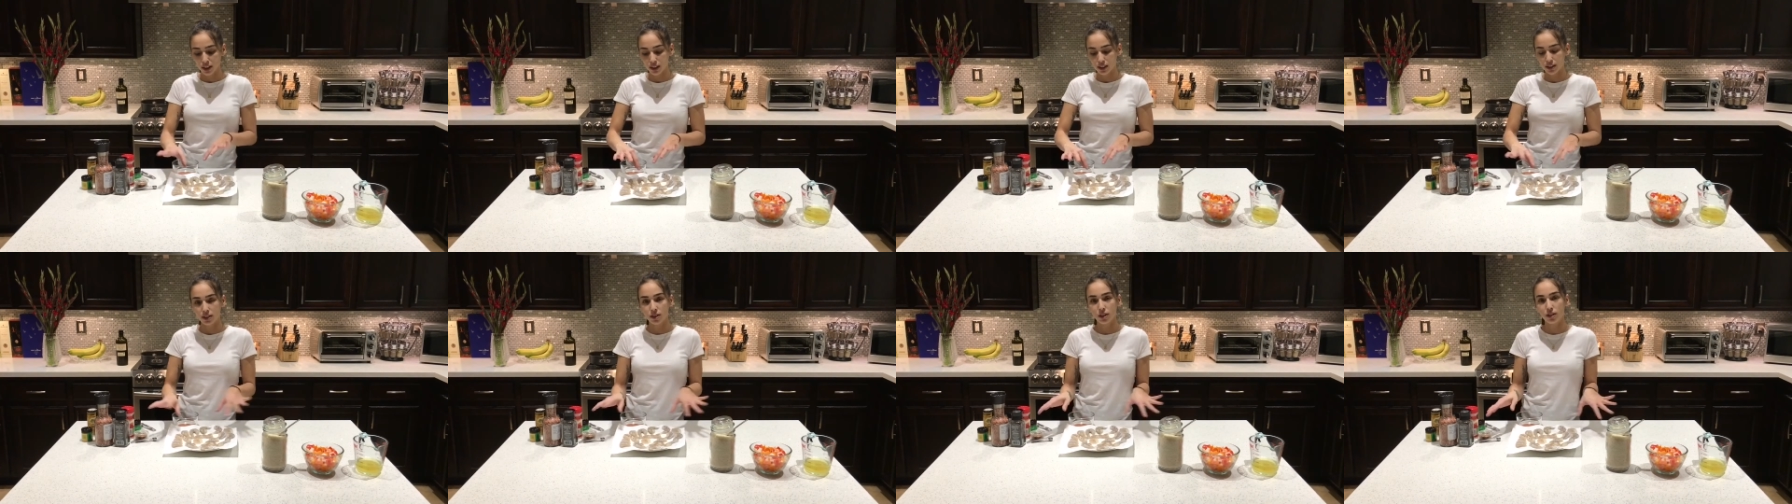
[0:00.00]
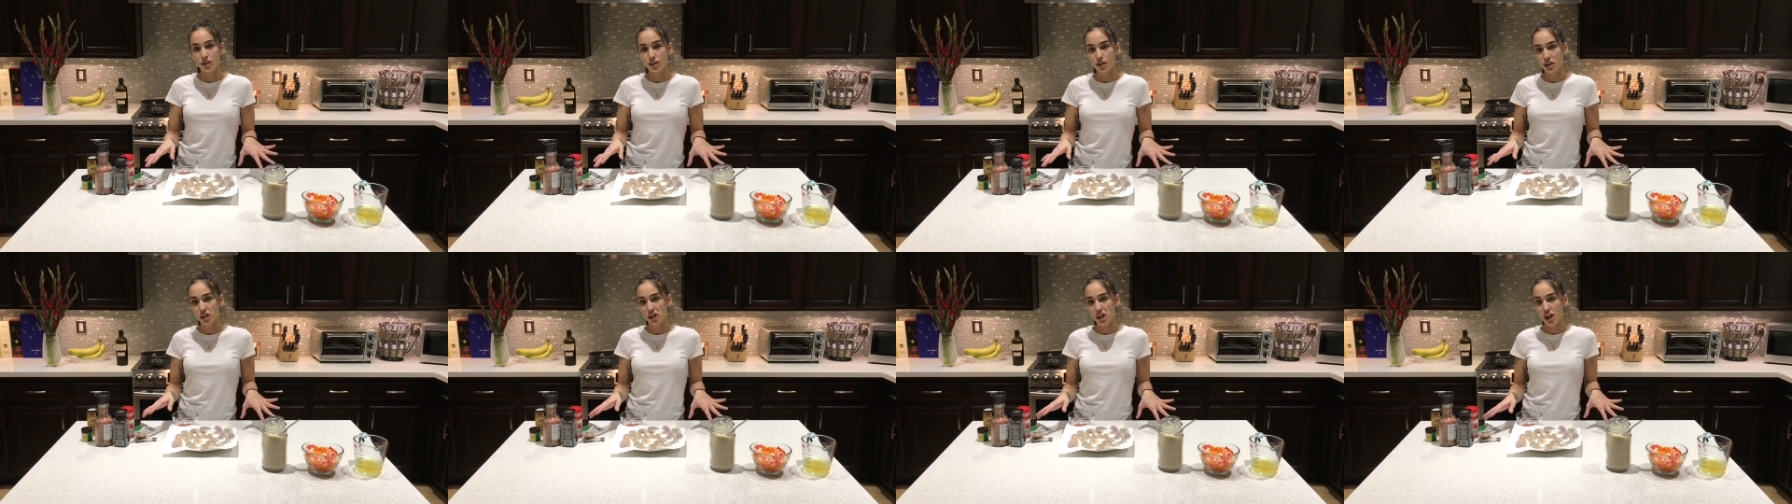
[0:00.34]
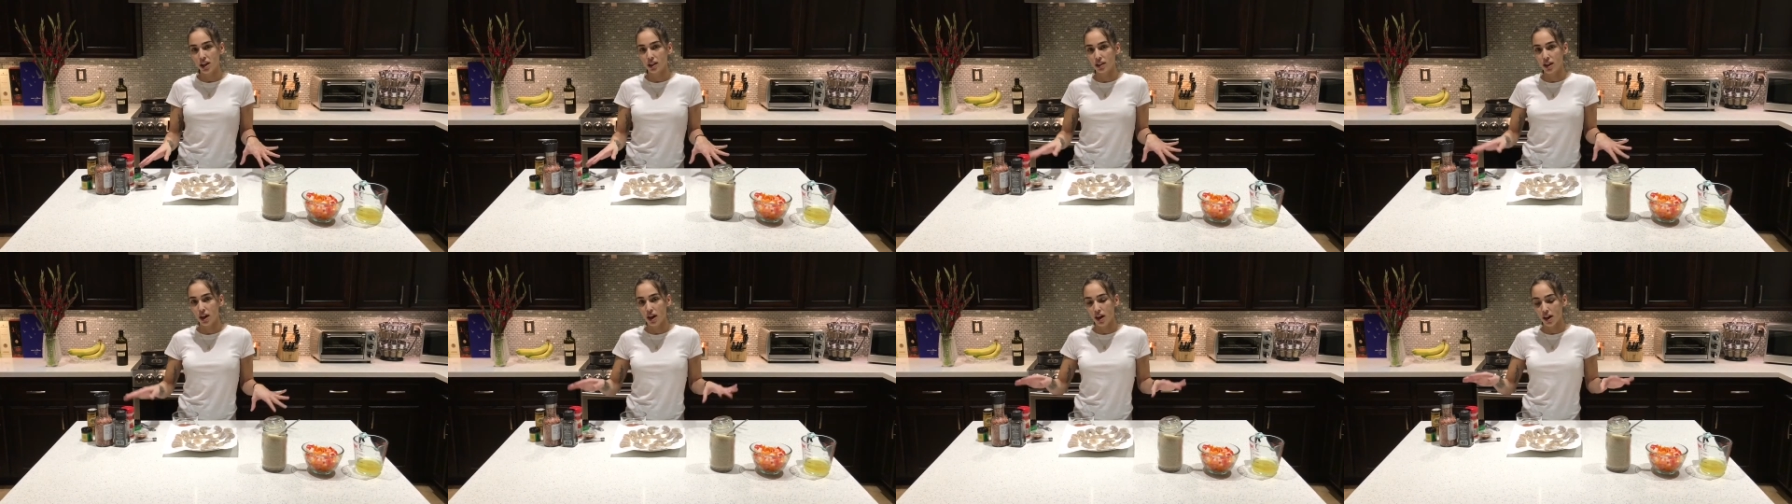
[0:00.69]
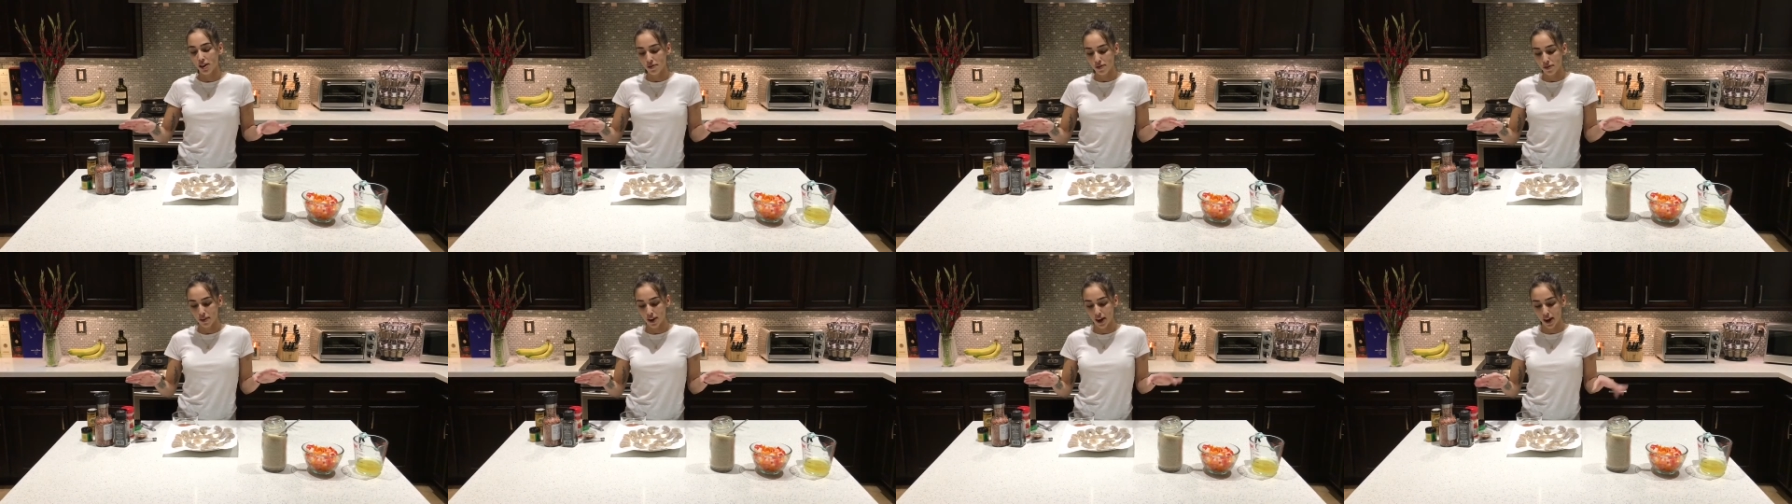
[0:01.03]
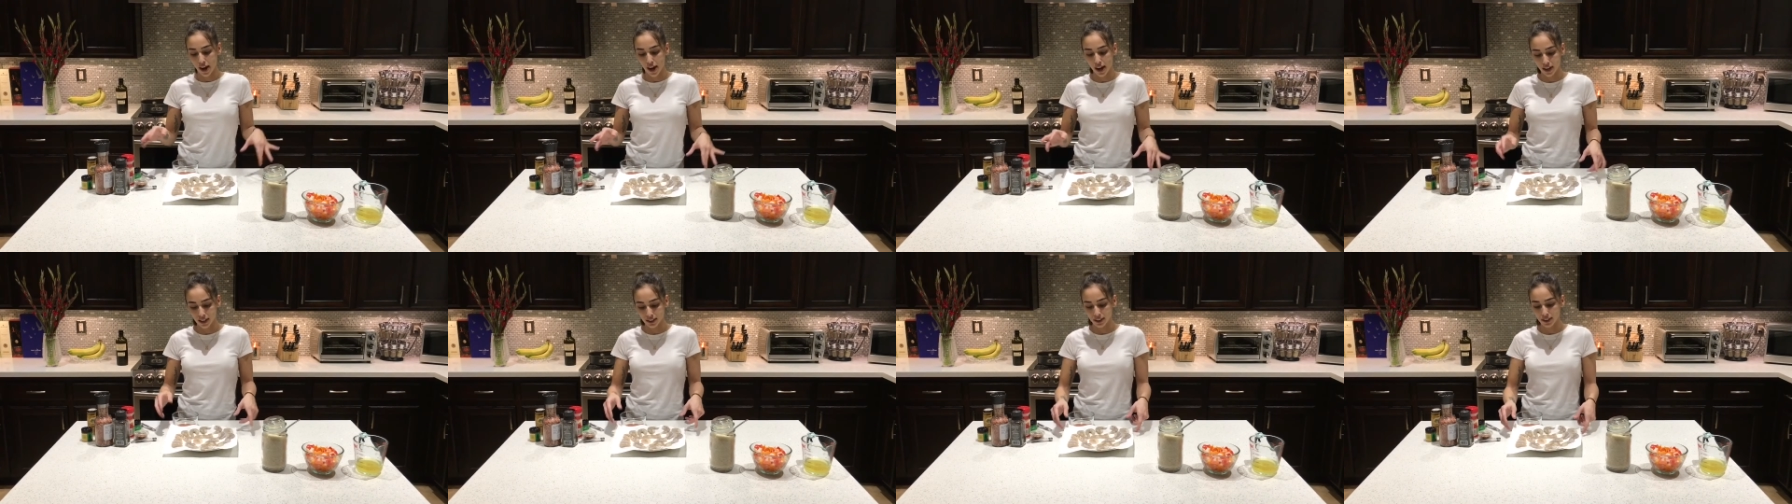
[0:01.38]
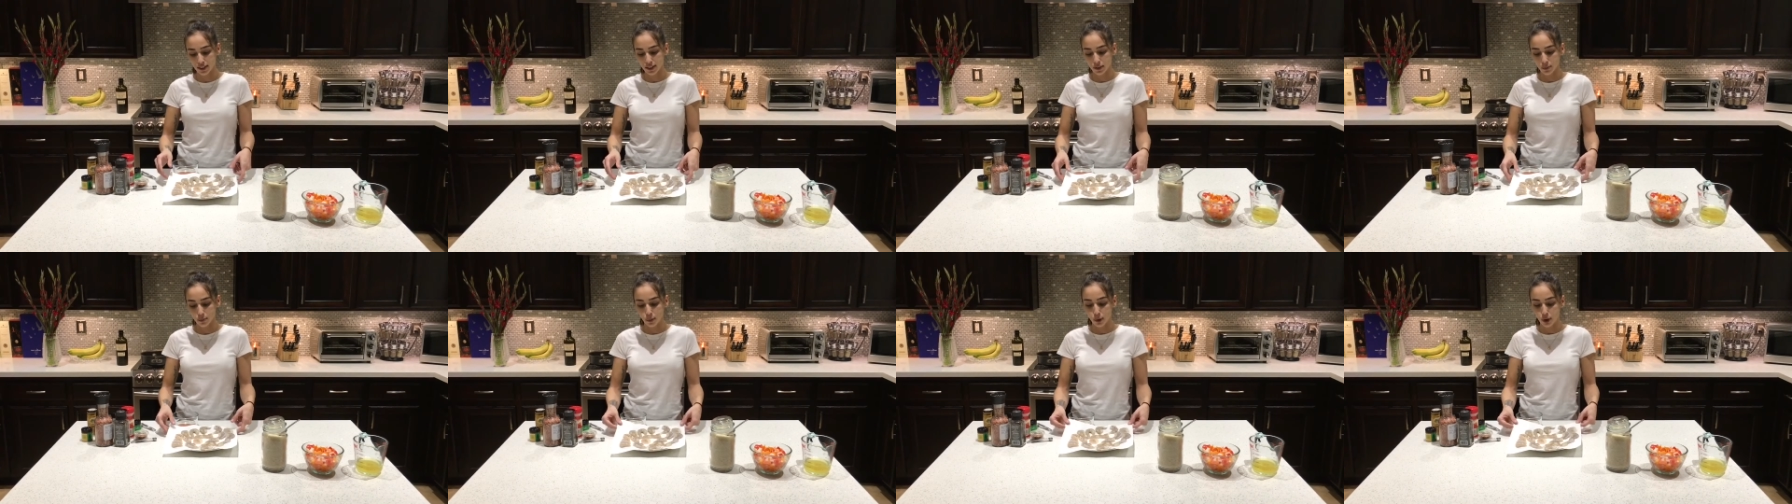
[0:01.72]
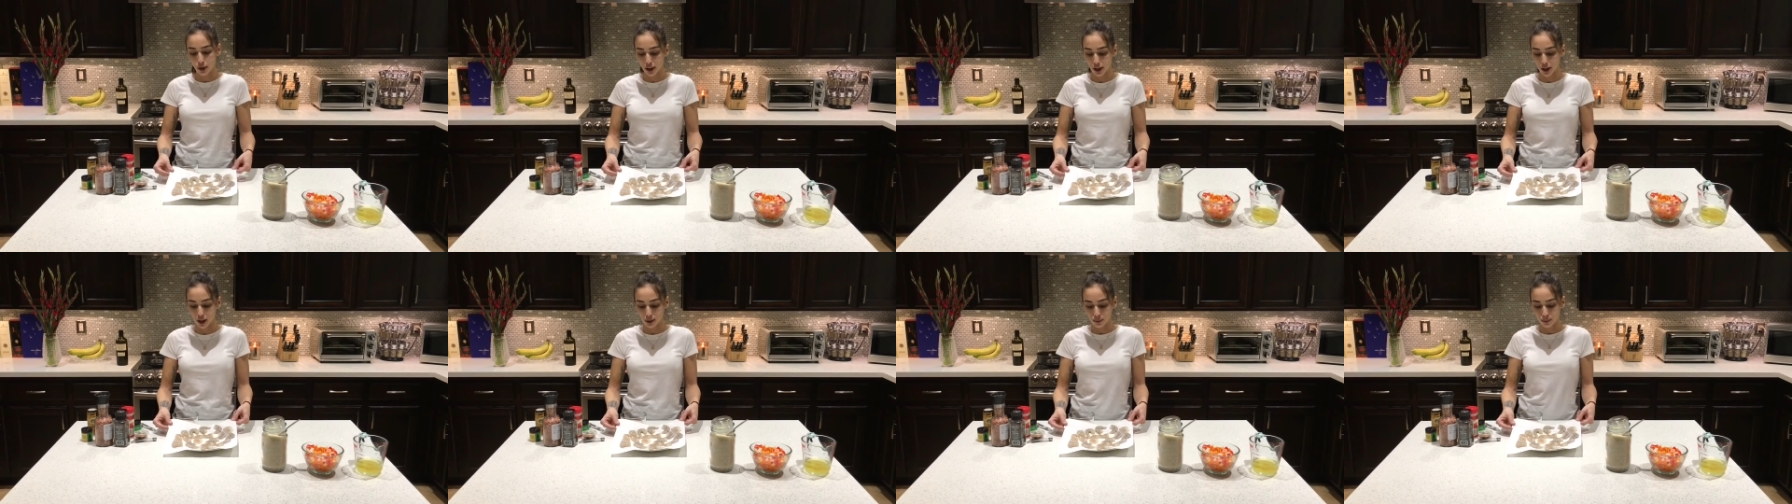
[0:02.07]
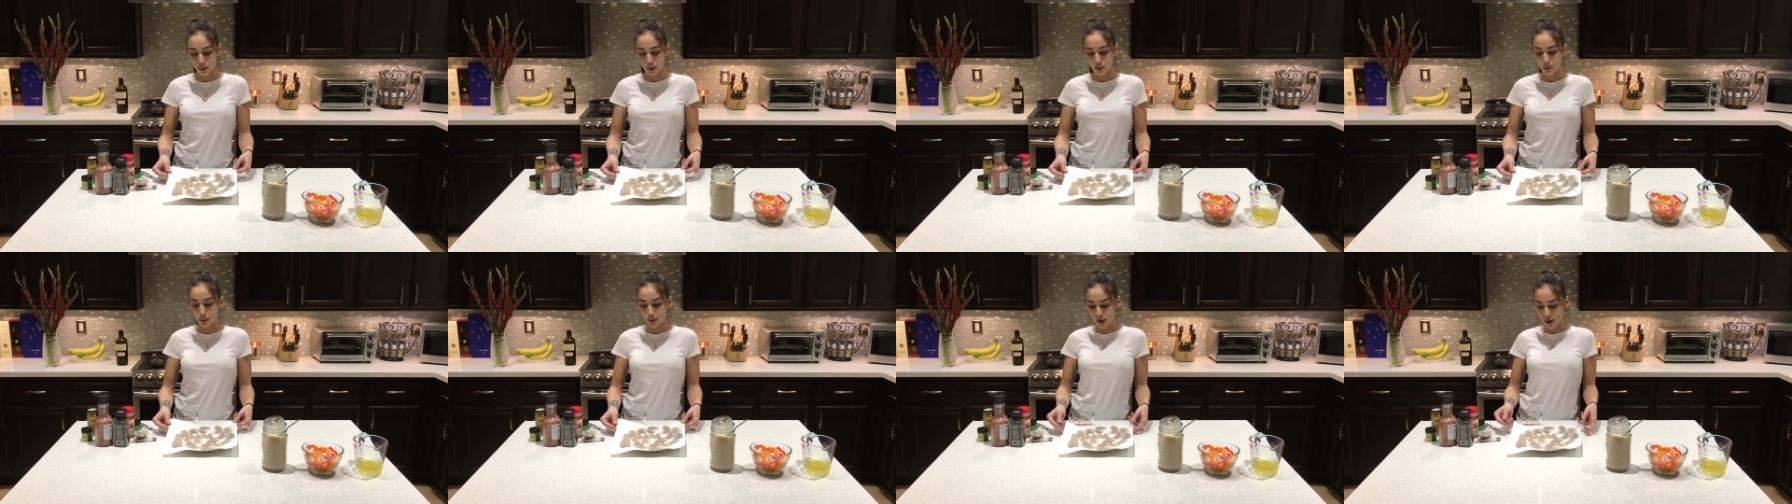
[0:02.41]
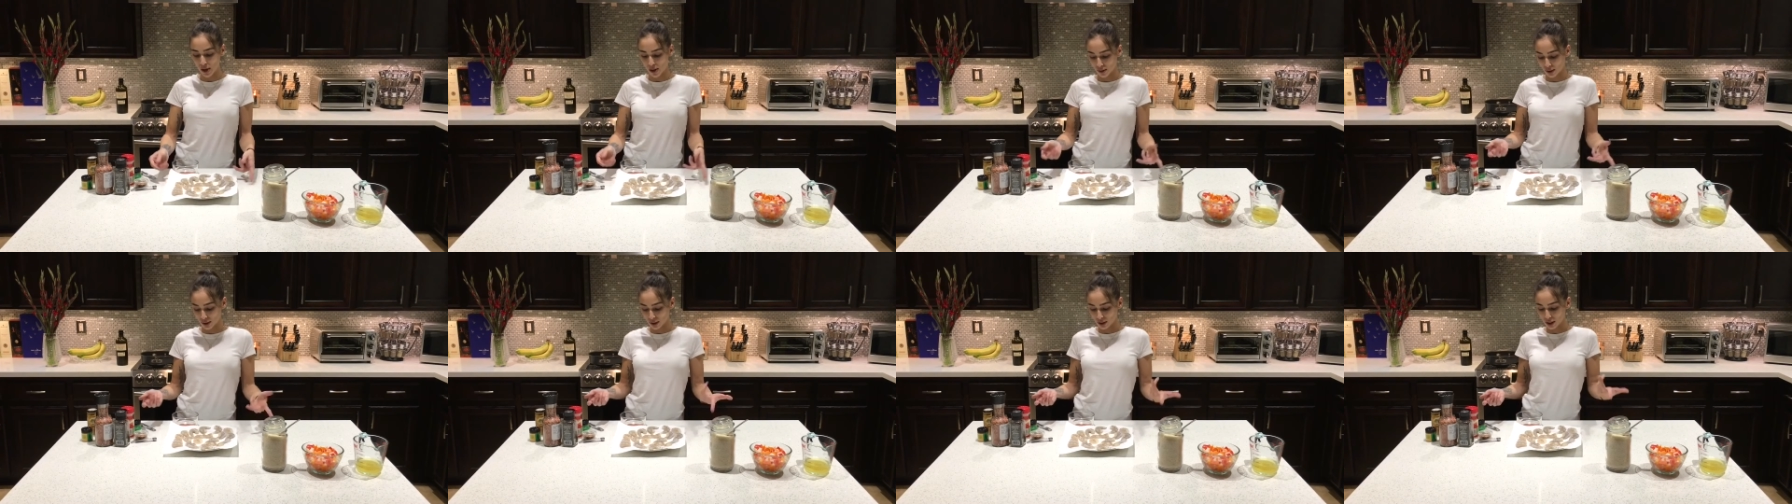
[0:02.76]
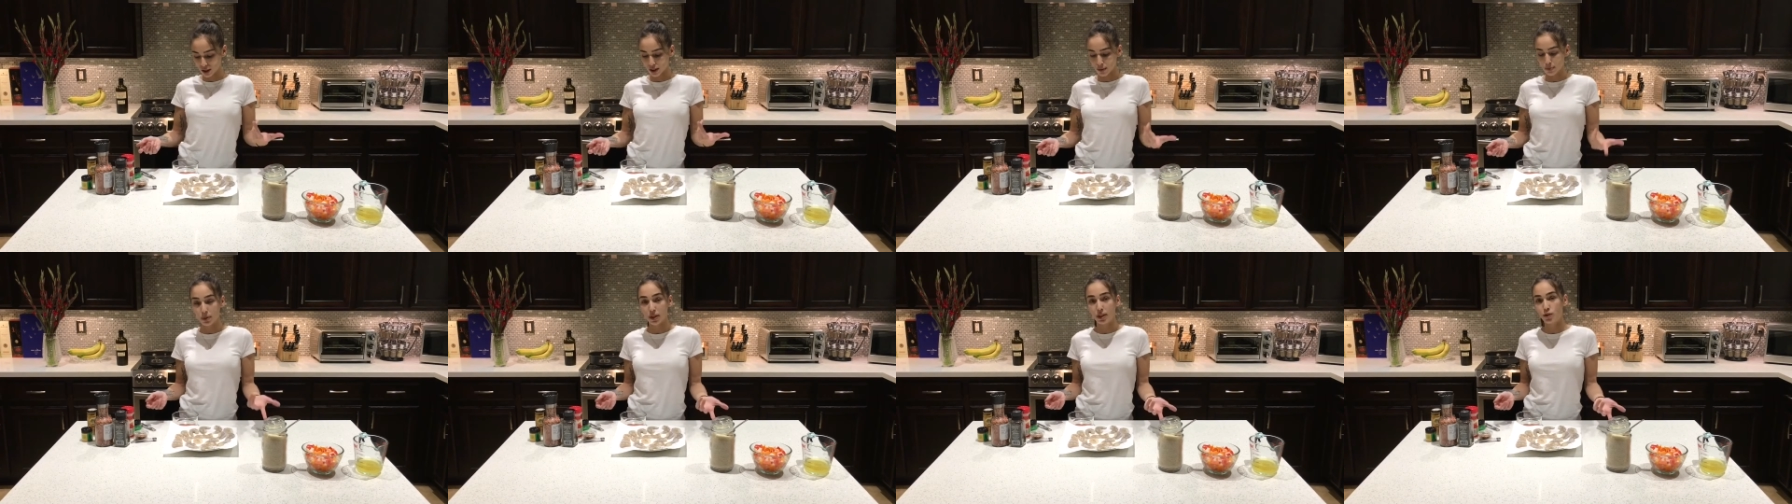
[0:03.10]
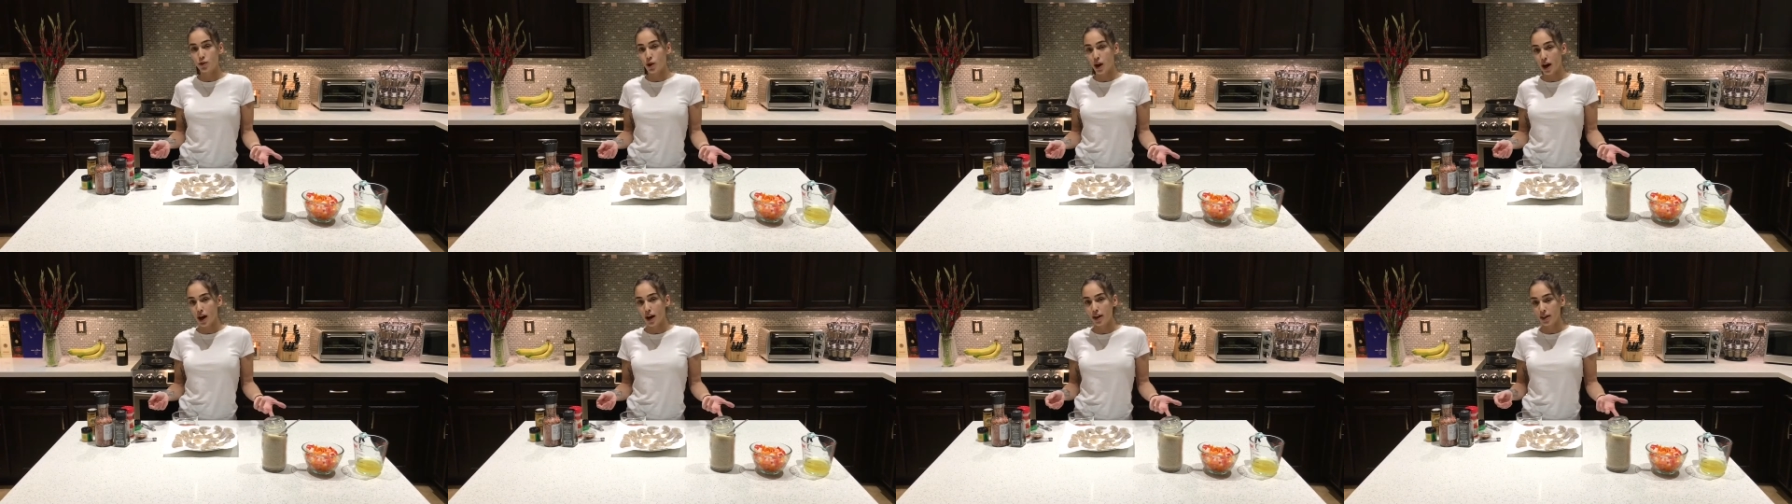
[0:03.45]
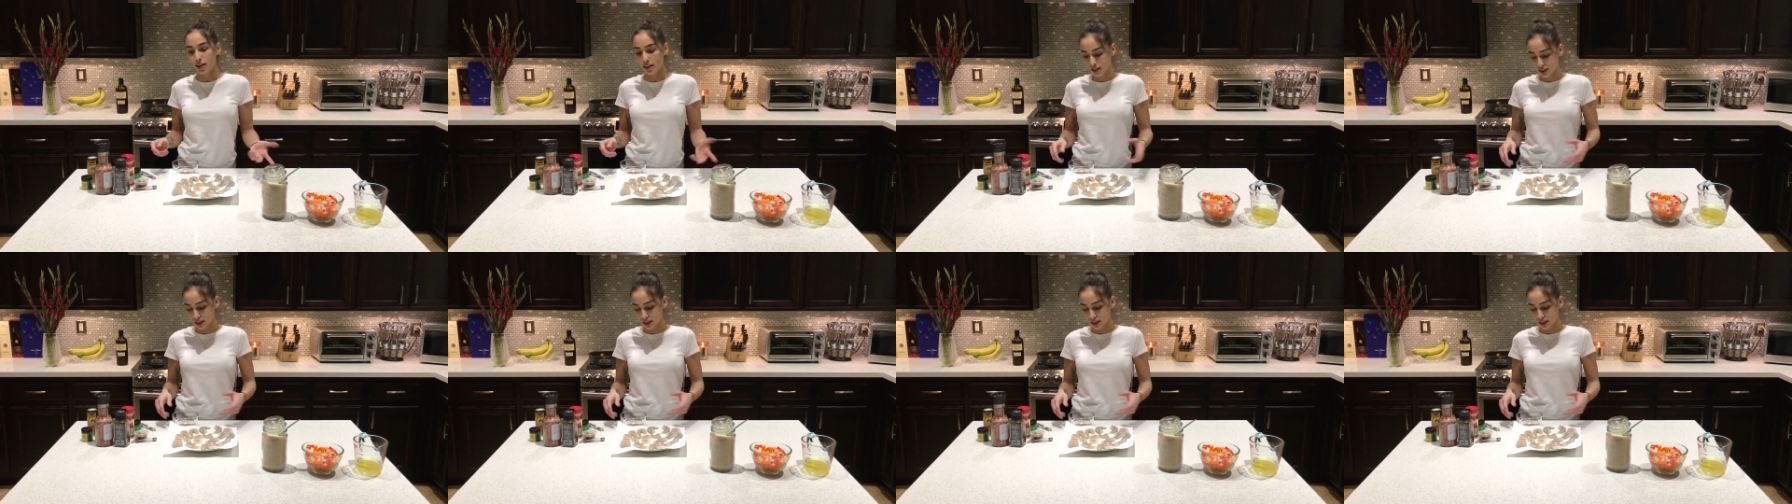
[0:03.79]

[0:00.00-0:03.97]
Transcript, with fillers: took the shell off and put it on paper towels to be dry.